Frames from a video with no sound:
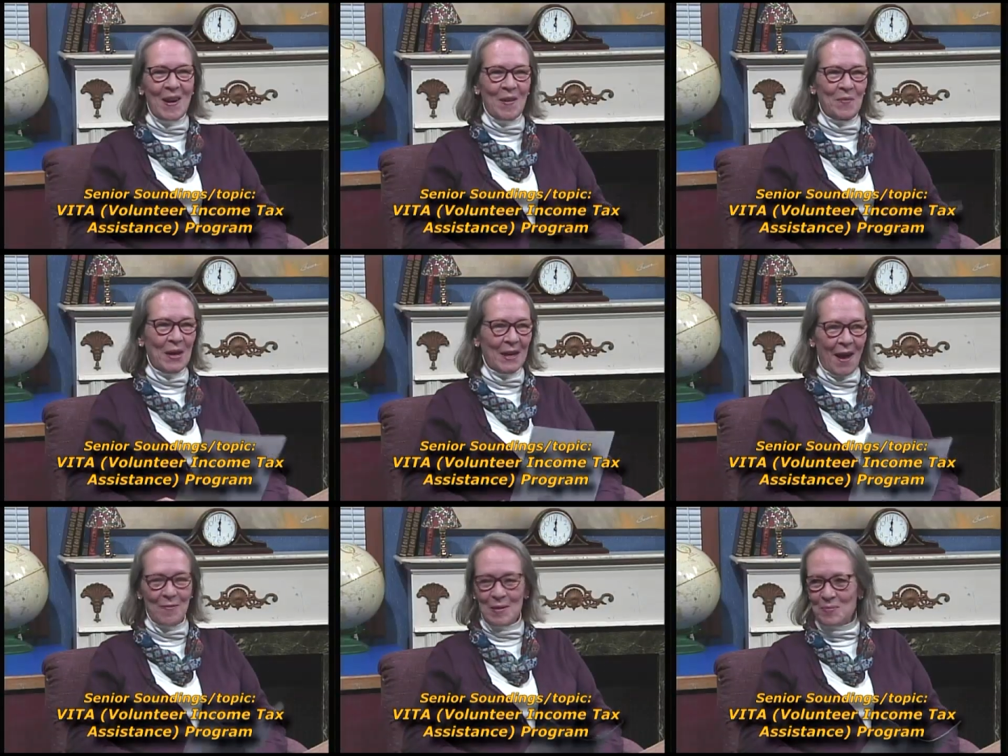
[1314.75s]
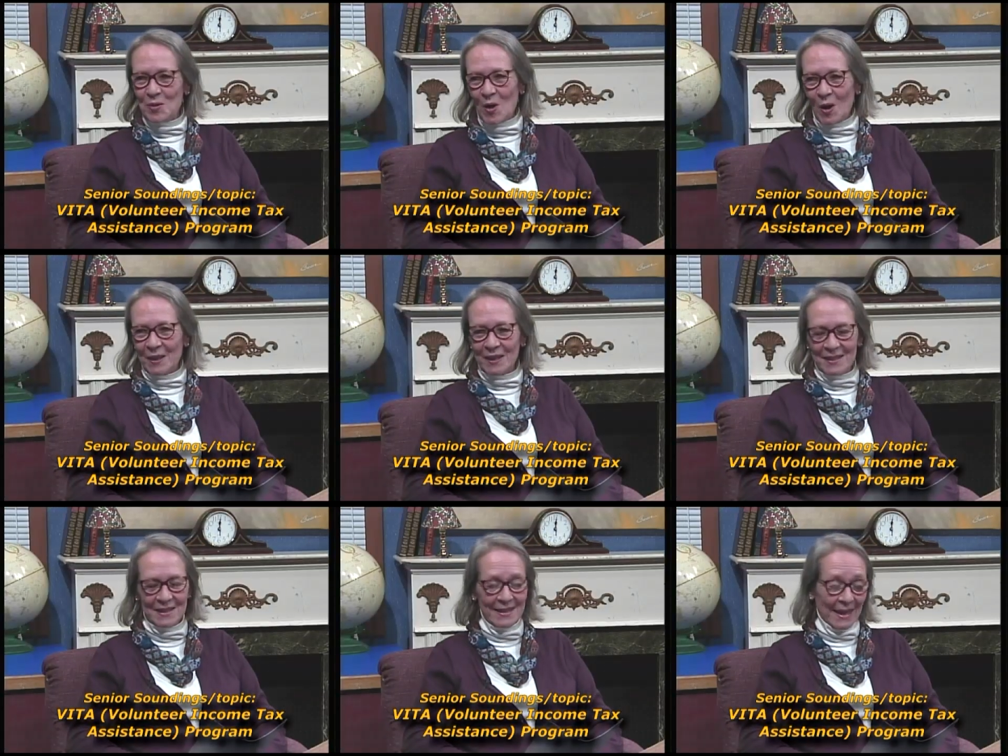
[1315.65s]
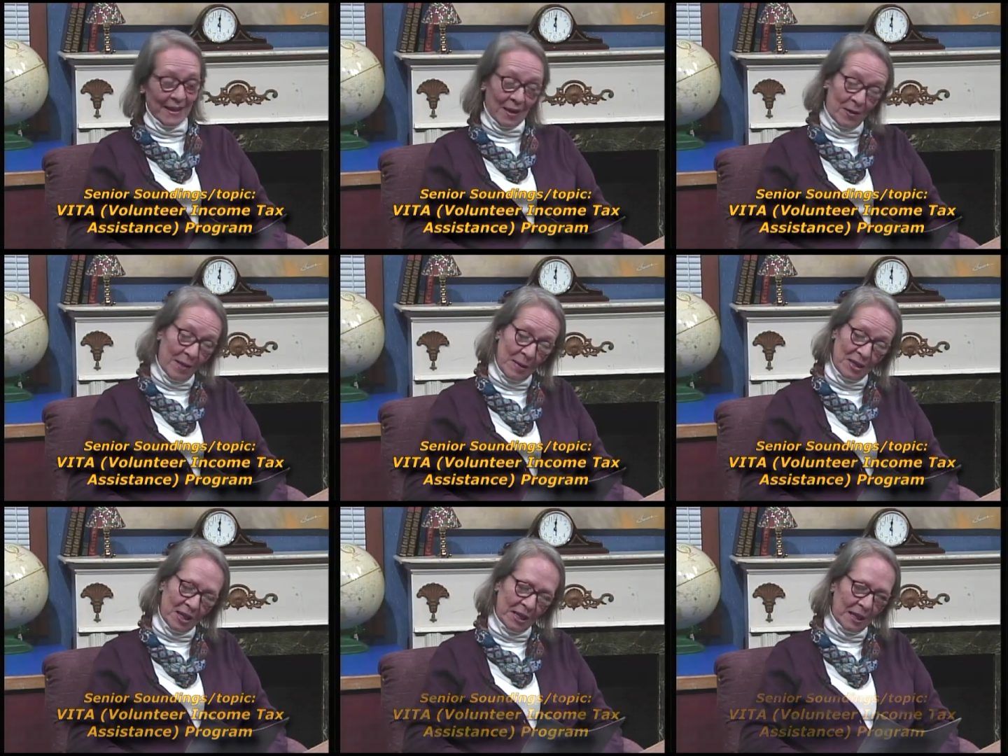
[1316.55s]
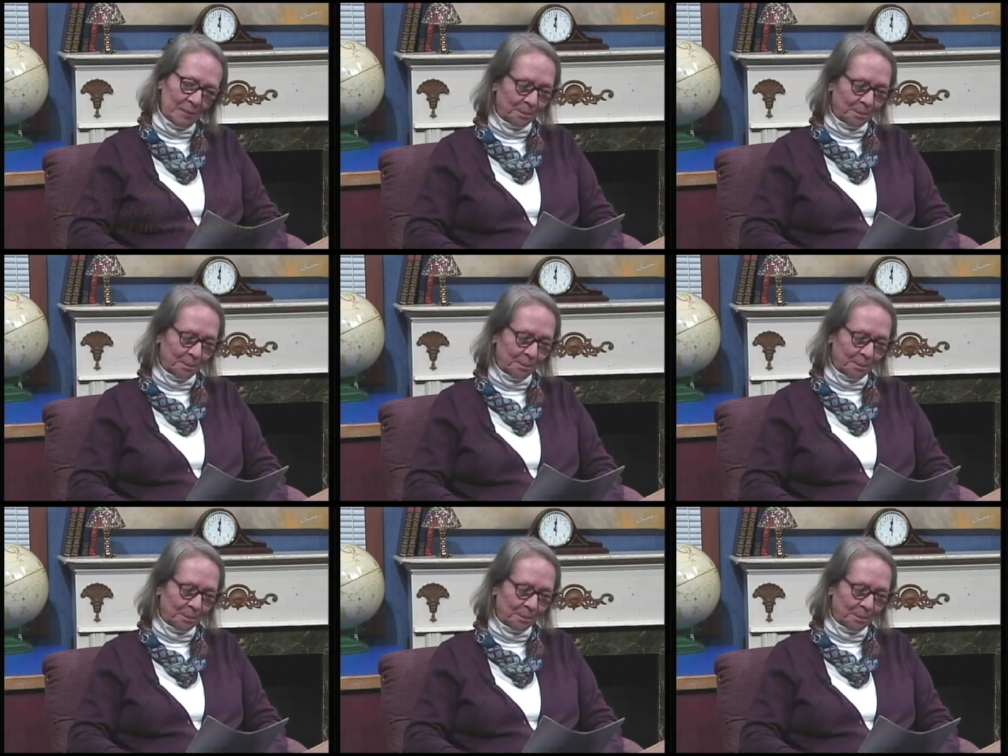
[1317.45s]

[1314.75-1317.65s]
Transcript: We have people calling us and saying, "I don't have my check yet."